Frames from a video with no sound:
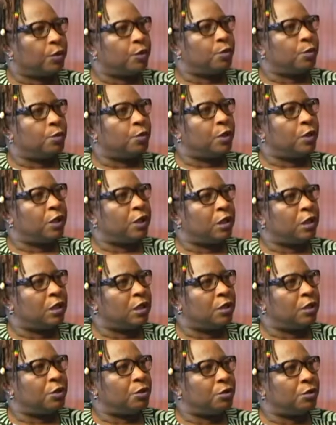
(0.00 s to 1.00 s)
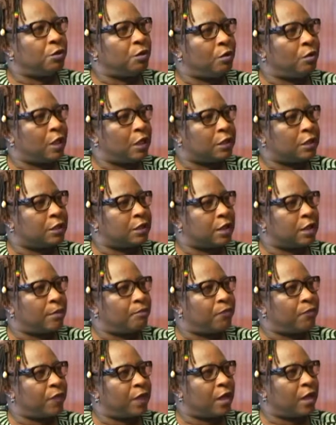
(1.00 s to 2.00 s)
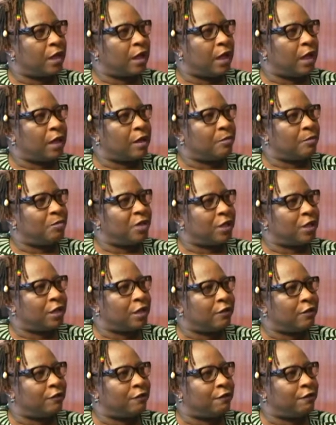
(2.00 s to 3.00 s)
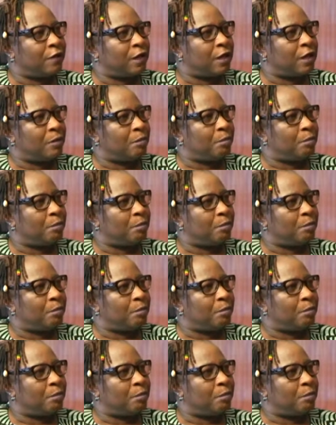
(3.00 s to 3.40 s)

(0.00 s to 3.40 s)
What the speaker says: You know what, I believe